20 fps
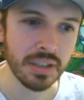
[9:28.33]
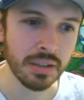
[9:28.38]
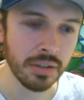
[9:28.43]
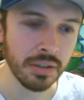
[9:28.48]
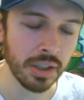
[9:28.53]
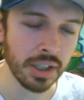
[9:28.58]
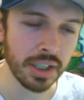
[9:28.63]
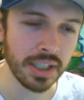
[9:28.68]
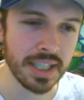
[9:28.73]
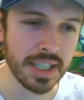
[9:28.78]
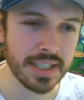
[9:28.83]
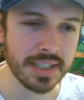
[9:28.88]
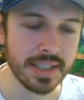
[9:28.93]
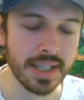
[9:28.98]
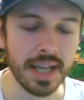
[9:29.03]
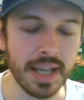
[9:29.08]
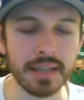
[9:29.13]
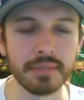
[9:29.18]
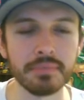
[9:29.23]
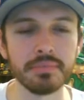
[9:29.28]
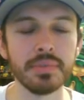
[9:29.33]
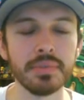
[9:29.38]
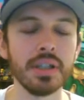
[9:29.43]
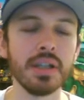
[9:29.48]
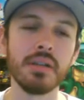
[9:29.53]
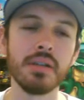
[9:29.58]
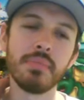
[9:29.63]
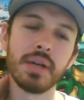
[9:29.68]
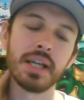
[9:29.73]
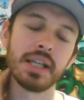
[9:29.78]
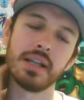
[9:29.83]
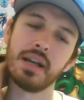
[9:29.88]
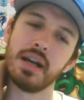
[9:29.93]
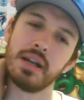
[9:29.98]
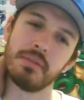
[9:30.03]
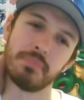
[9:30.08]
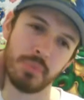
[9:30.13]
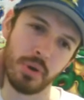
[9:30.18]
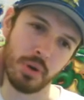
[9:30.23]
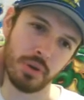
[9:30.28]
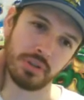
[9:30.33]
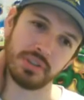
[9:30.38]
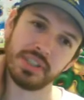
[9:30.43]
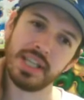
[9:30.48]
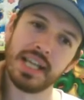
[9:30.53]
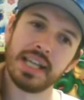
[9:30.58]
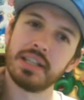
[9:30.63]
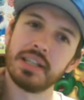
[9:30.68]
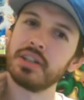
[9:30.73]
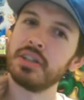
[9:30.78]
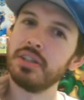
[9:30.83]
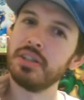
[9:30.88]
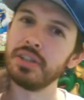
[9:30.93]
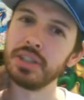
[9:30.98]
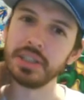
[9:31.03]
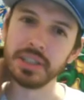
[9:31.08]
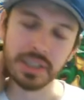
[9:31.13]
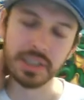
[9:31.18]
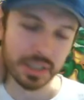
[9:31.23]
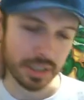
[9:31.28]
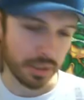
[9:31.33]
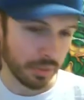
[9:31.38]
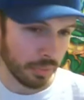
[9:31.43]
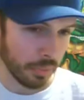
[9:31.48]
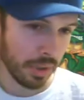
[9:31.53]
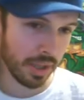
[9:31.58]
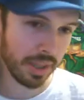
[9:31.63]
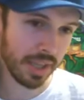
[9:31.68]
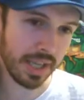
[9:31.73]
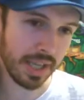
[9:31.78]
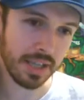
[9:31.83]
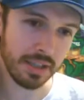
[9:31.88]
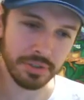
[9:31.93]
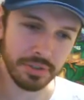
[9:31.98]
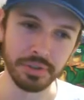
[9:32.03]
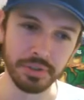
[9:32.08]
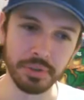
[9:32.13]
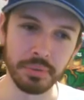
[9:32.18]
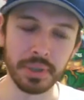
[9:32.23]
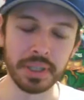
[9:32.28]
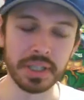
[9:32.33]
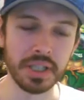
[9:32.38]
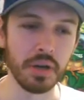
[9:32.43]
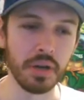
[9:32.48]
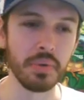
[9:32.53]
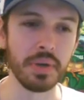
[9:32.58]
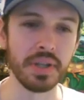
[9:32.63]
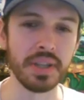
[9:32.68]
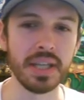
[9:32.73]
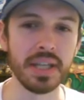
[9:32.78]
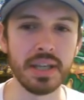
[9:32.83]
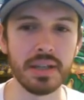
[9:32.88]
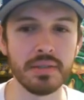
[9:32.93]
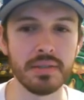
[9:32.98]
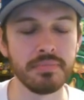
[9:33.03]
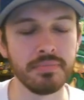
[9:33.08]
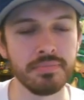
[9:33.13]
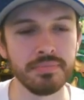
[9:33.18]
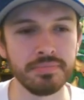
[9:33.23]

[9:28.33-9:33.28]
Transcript: Look at this thing. Oh my god, boiled egg curry. Where the hell do we go with here?